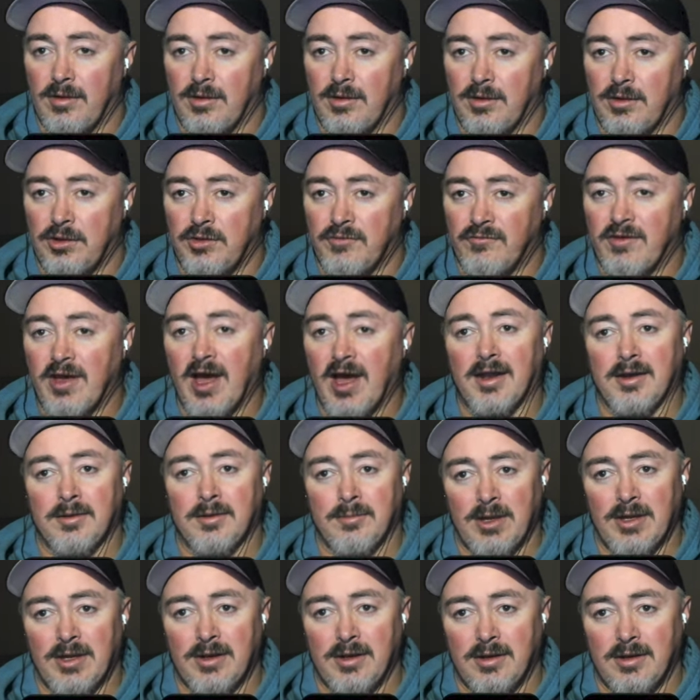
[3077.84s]
You've gotten them
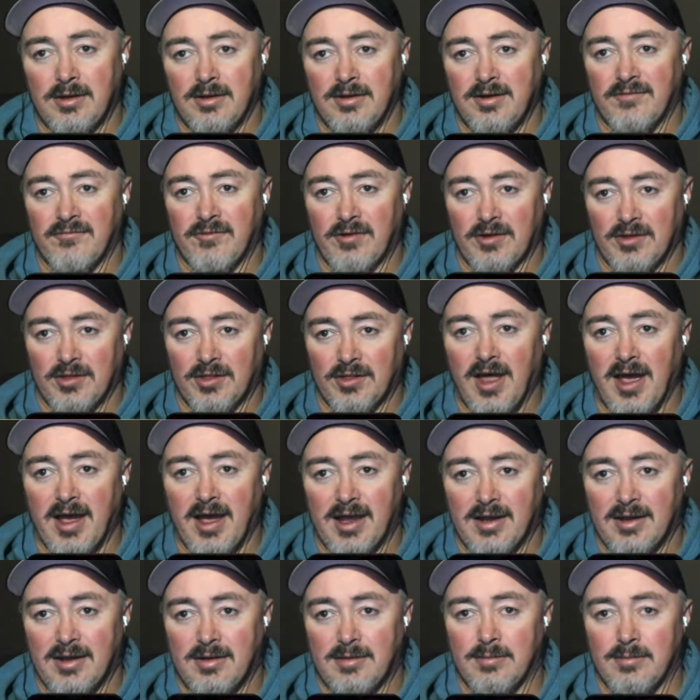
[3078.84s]
in different
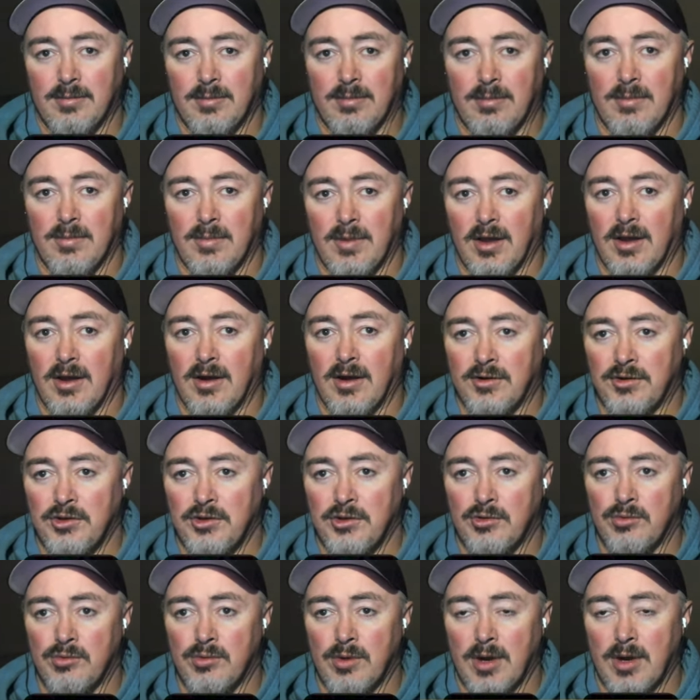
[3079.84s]
light. Are
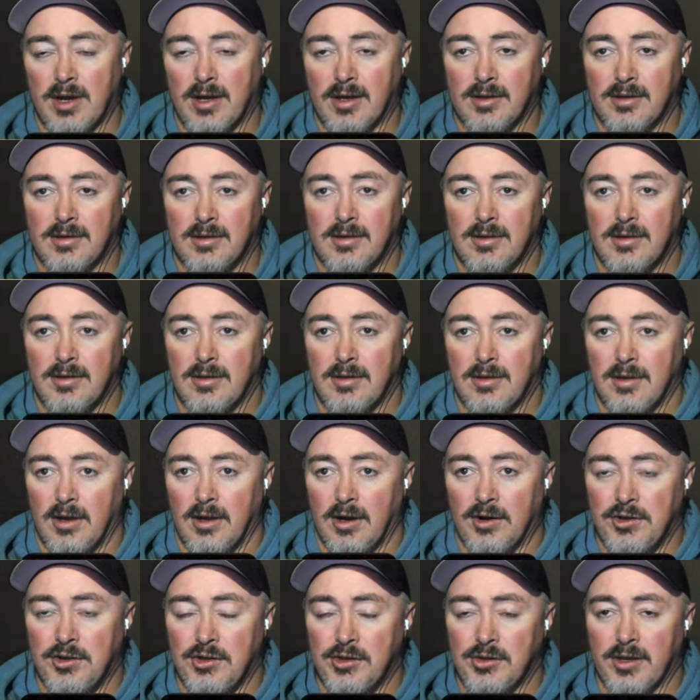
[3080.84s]
you
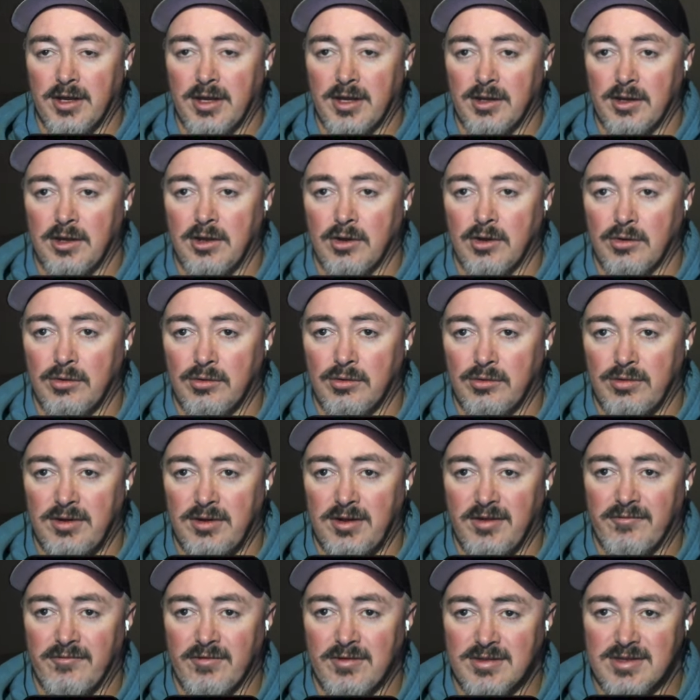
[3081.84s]
looking to go
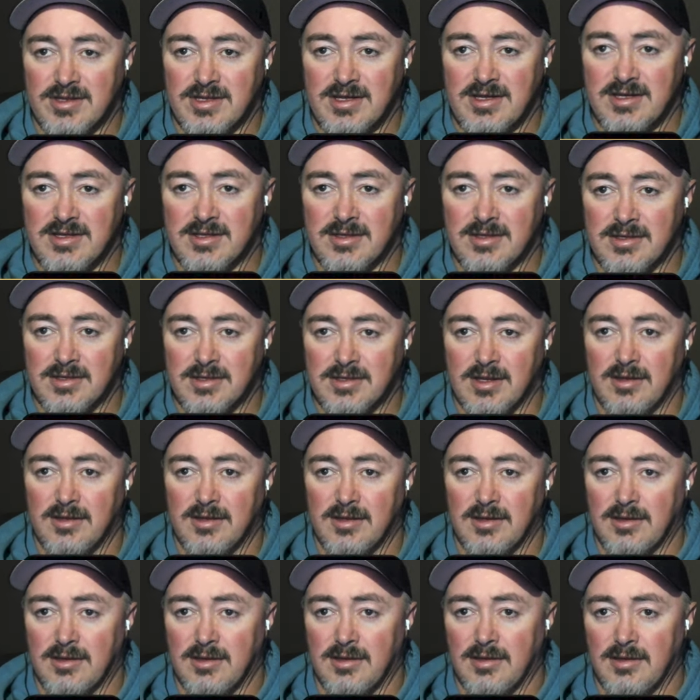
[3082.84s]
different seasons
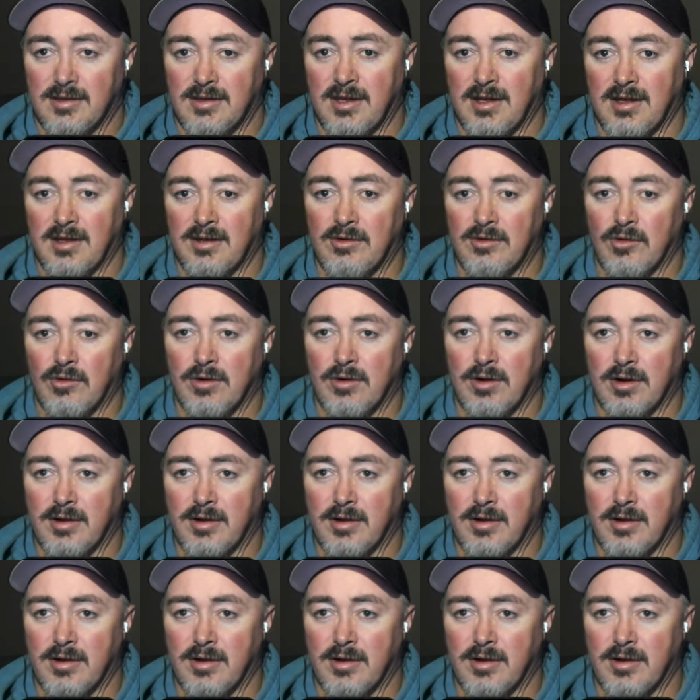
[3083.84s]
then? Or